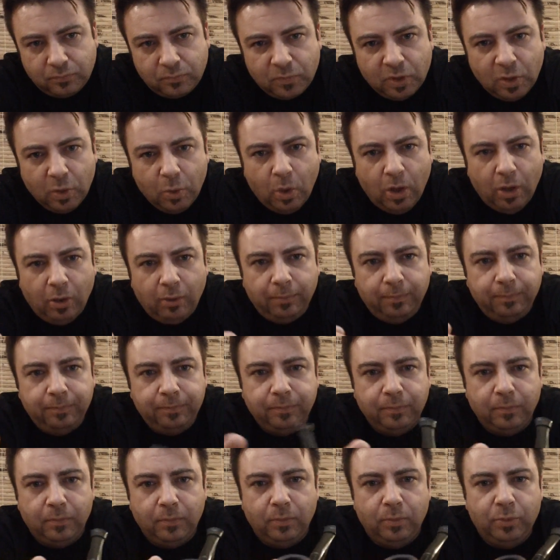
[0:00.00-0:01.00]
well,
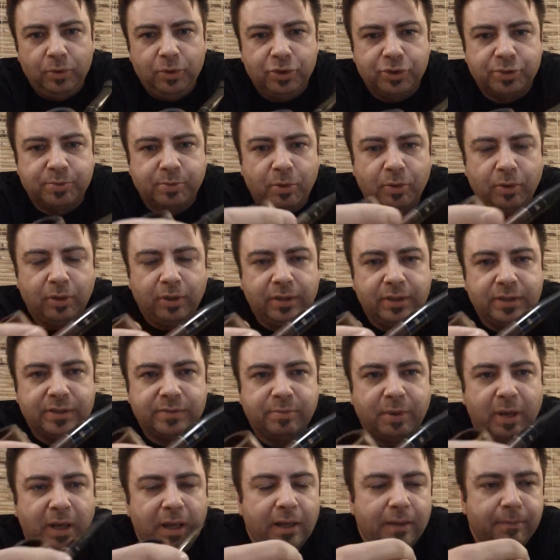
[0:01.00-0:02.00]
when you're smoking this
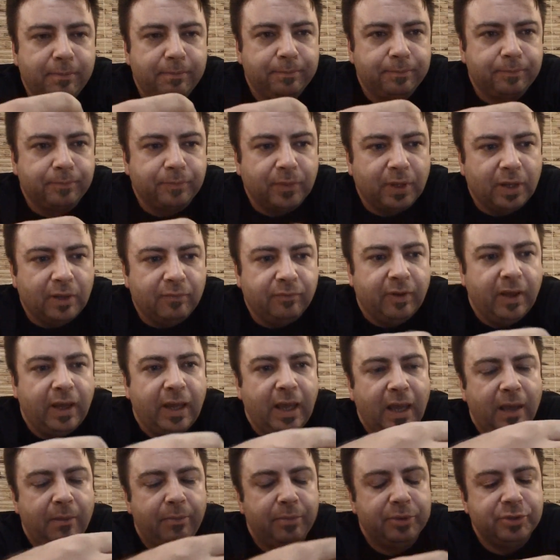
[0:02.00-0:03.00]
pipe, if I
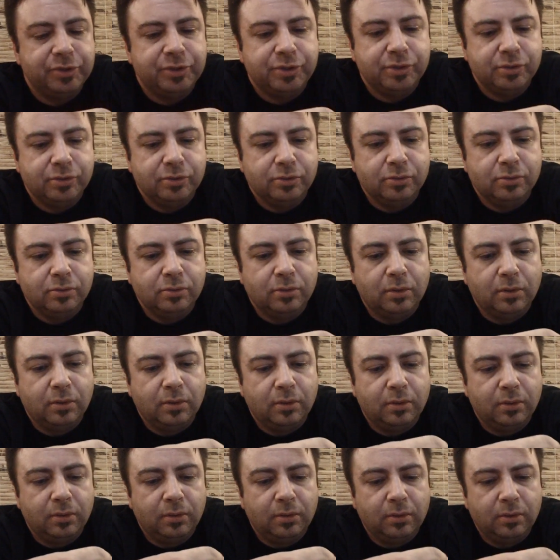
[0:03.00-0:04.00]
happen to
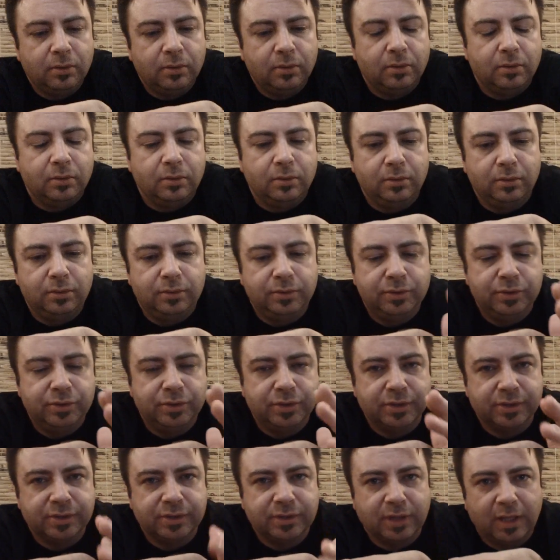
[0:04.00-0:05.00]

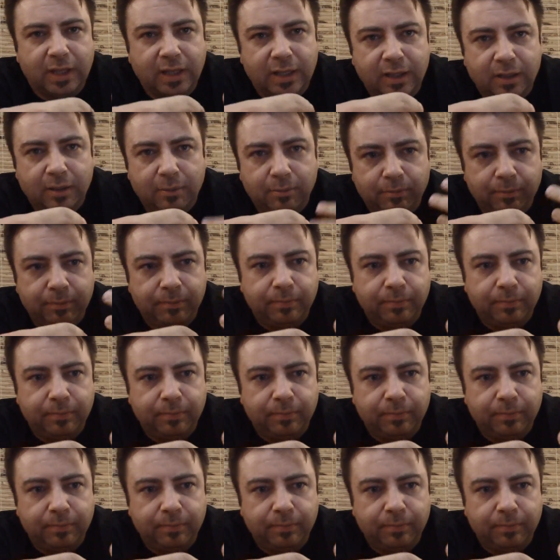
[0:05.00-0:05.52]
just like